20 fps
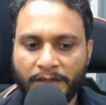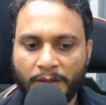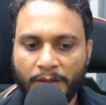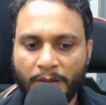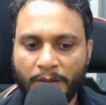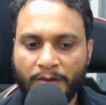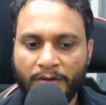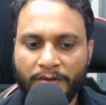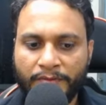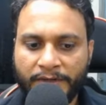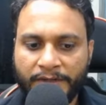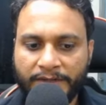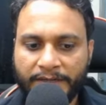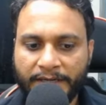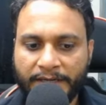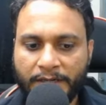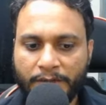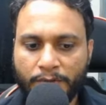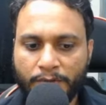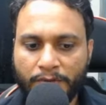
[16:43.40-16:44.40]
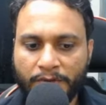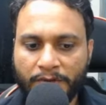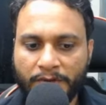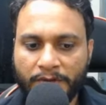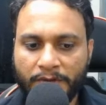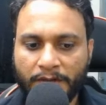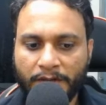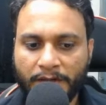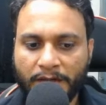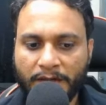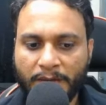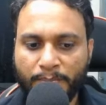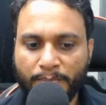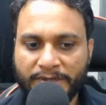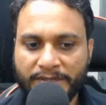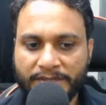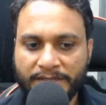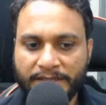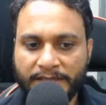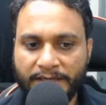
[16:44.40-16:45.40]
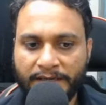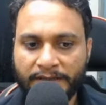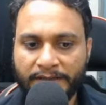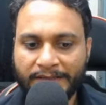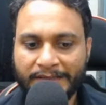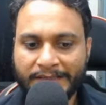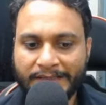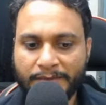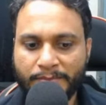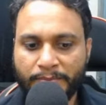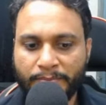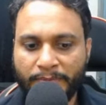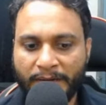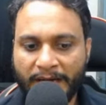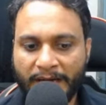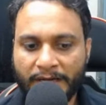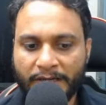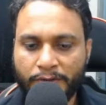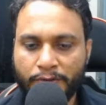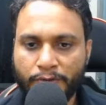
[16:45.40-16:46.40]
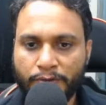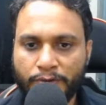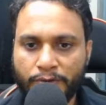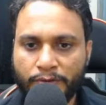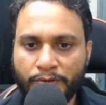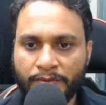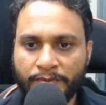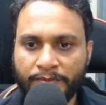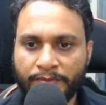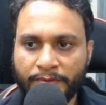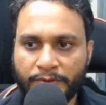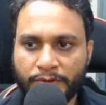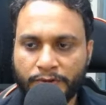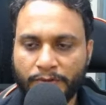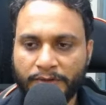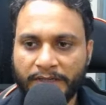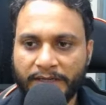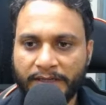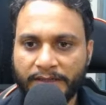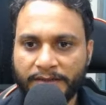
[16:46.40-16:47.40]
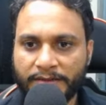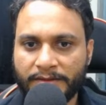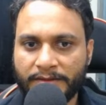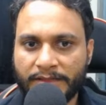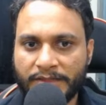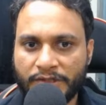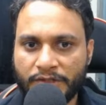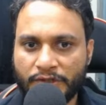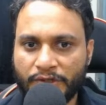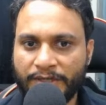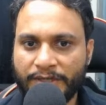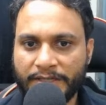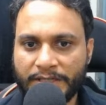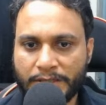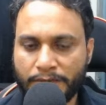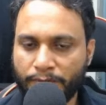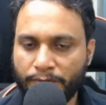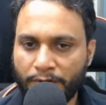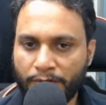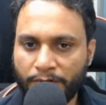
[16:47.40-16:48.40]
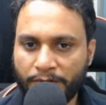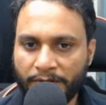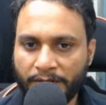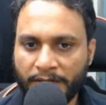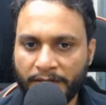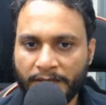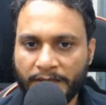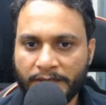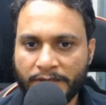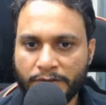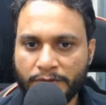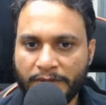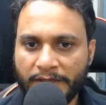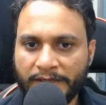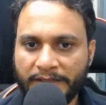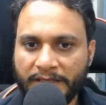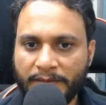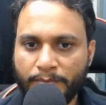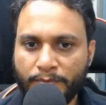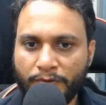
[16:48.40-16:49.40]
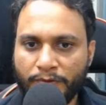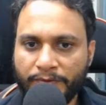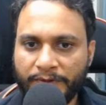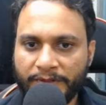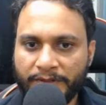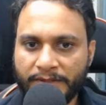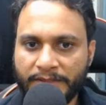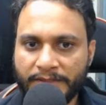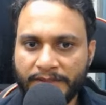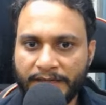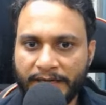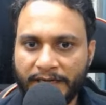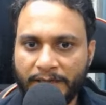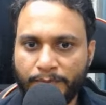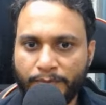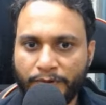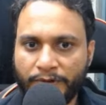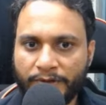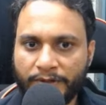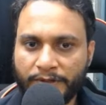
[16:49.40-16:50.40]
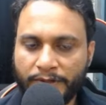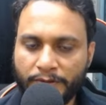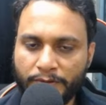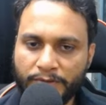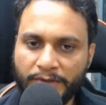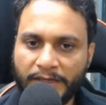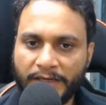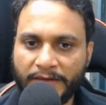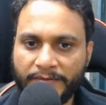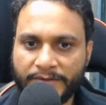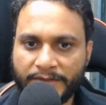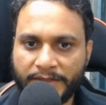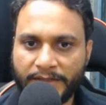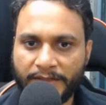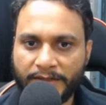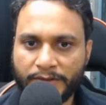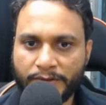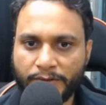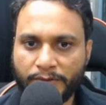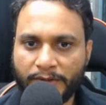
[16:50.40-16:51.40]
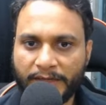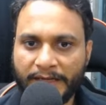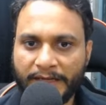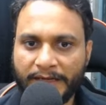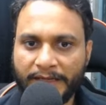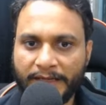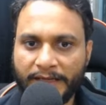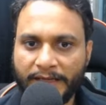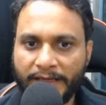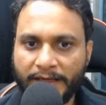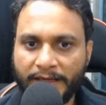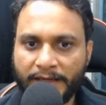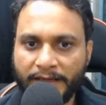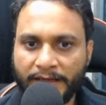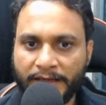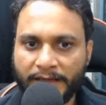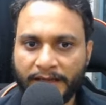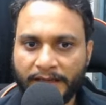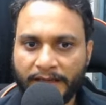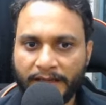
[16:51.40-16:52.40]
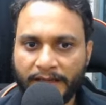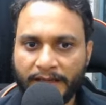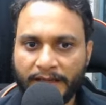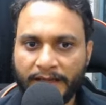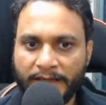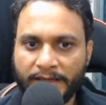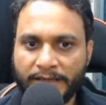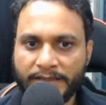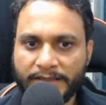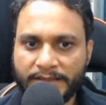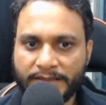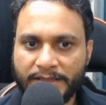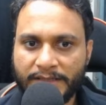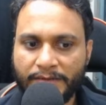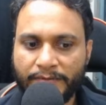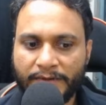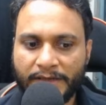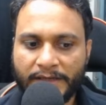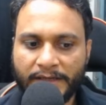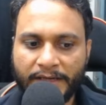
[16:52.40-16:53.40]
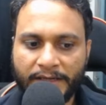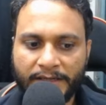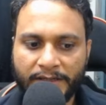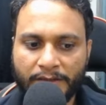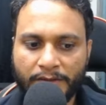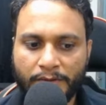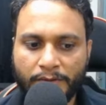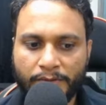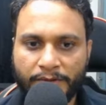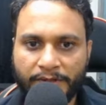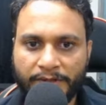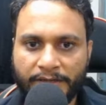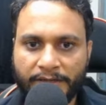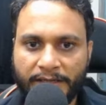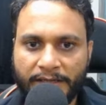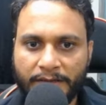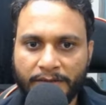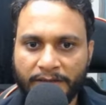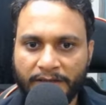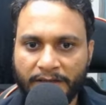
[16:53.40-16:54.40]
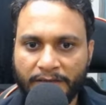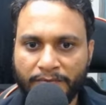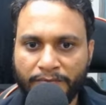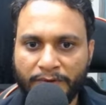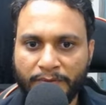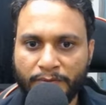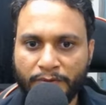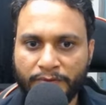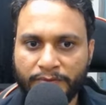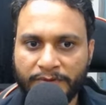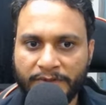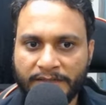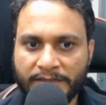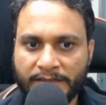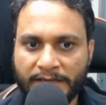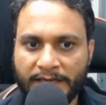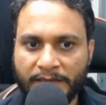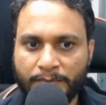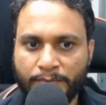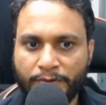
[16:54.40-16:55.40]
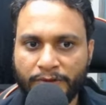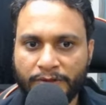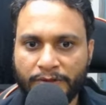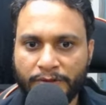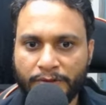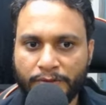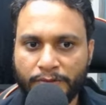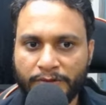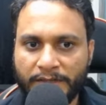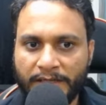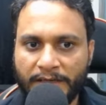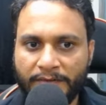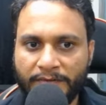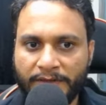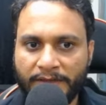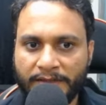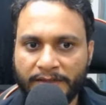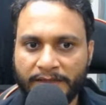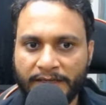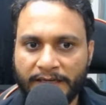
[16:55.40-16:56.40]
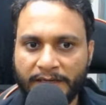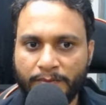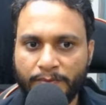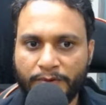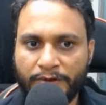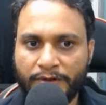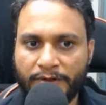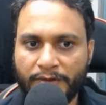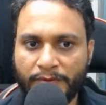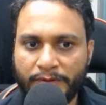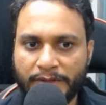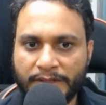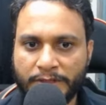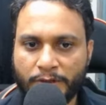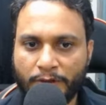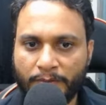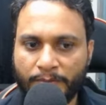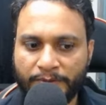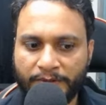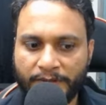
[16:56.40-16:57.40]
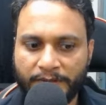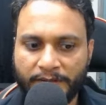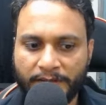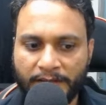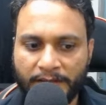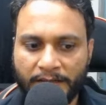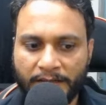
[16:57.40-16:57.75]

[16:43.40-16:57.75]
Now I will try to compensate this back to 2 so that the constraint is followed. So I'll keep moving this right pointer to the left side. So an a c will get included, right? If we move this right pointer to the left, and the right pointer will stop here.